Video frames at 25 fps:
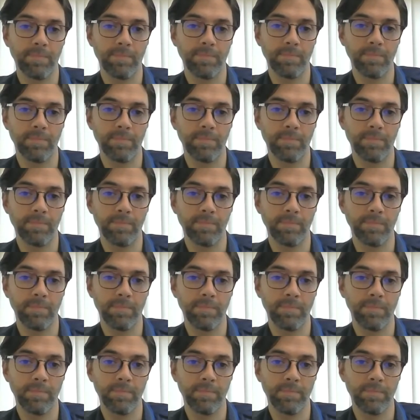
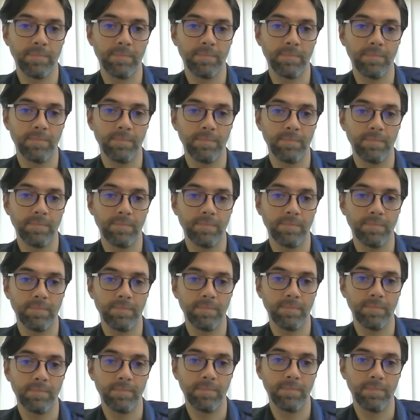
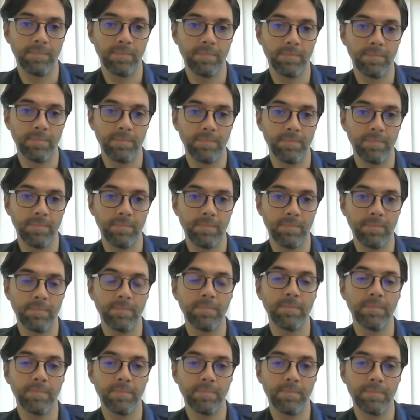
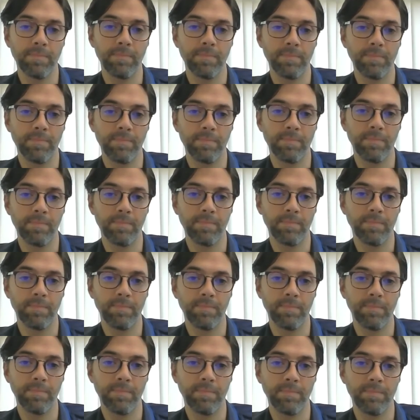
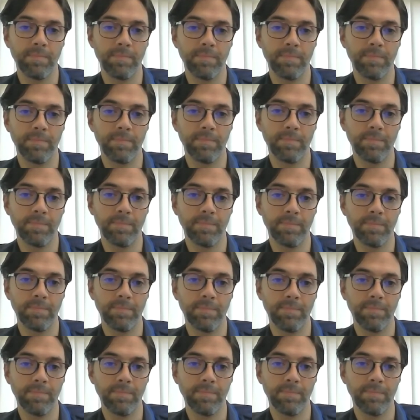
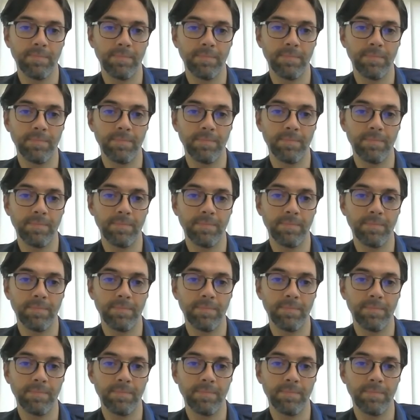The person shown says nothing.